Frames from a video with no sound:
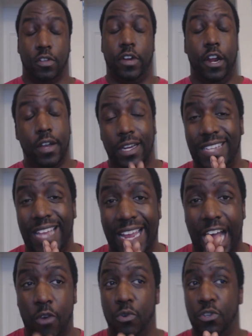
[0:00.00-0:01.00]
So they're going to
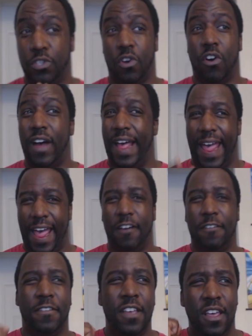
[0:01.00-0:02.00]
take out Rustal,
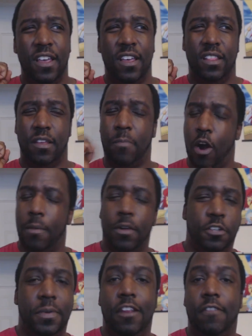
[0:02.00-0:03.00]
have the
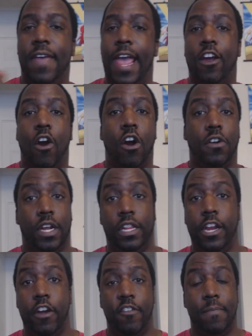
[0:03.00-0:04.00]
Barbados be the vanguard to
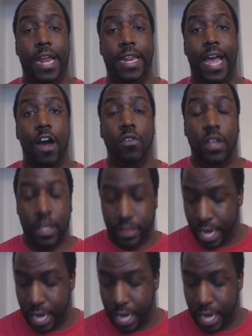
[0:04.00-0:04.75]
clear everybody out.